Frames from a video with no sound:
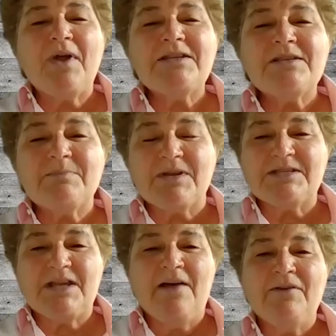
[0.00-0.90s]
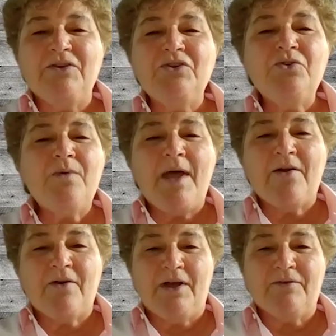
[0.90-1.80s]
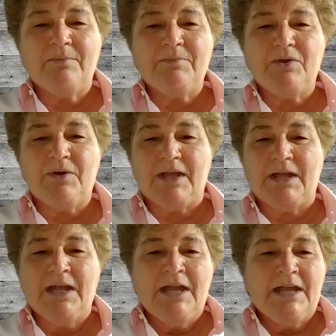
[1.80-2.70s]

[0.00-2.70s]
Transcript: precipice of a new era of computing.